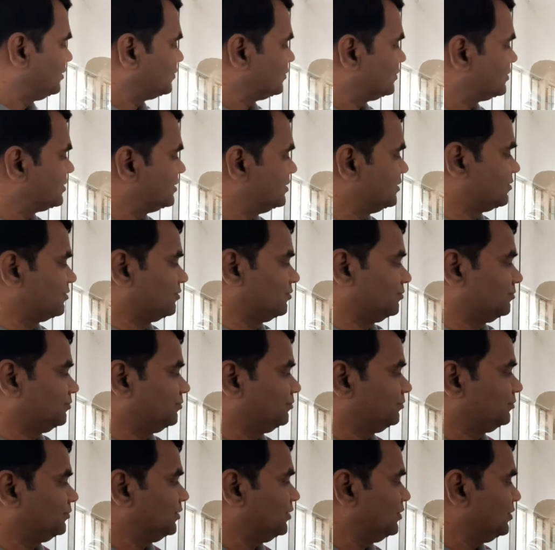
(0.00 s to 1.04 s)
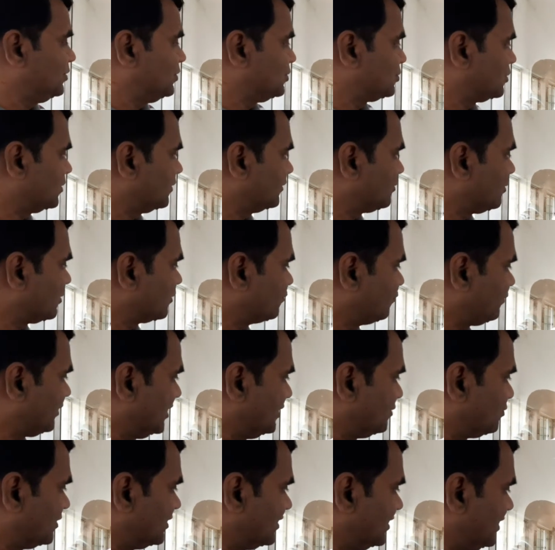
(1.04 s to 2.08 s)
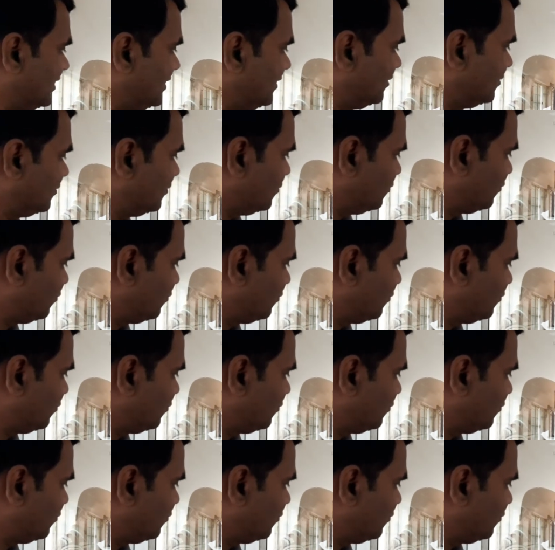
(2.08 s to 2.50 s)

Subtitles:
0. So I got phi 1E,